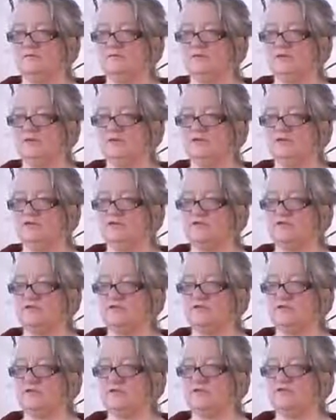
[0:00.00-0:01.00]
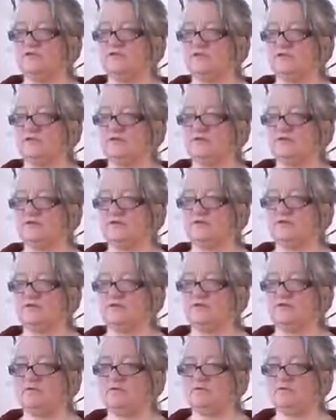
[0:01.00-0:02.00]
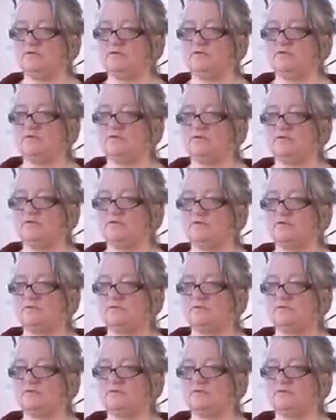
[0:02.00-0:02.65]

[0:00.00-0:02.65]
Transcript: into your discovery of your root,